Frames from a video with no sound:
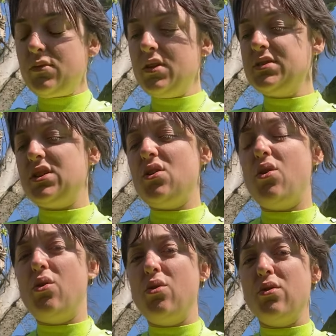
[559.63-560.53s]
Is it your
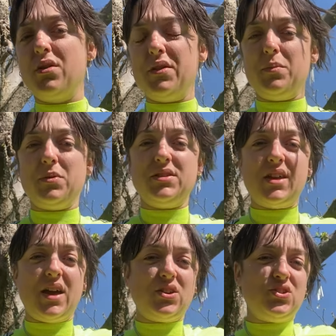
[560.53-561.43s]
aura that
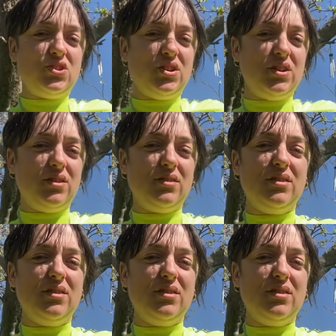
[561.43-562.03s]
protects you?